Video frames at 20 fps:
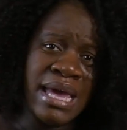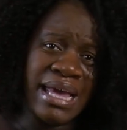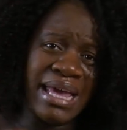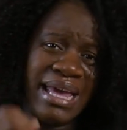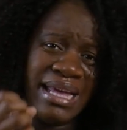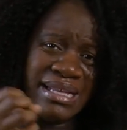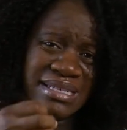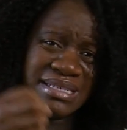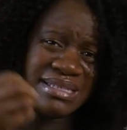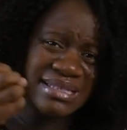
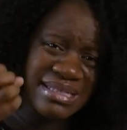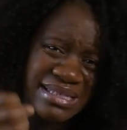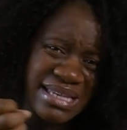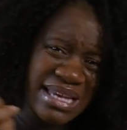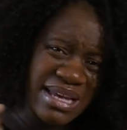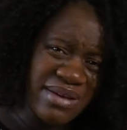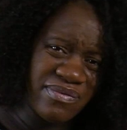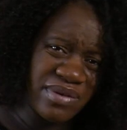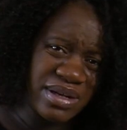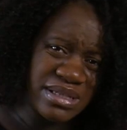can
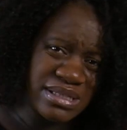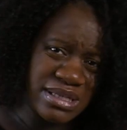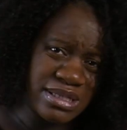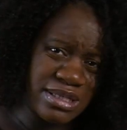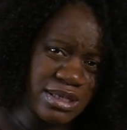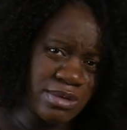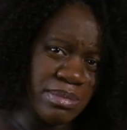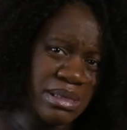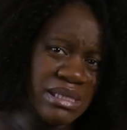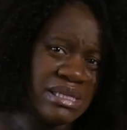deceive us
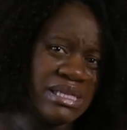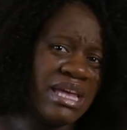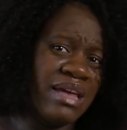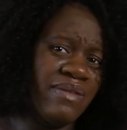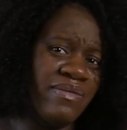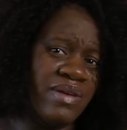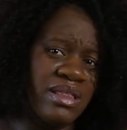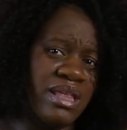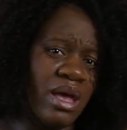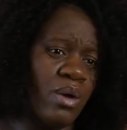into
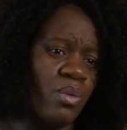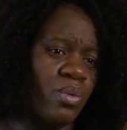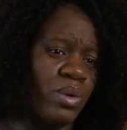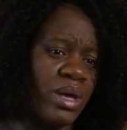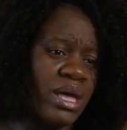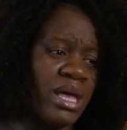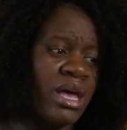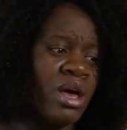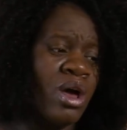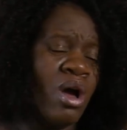believing that
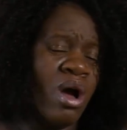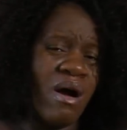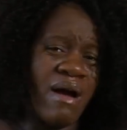we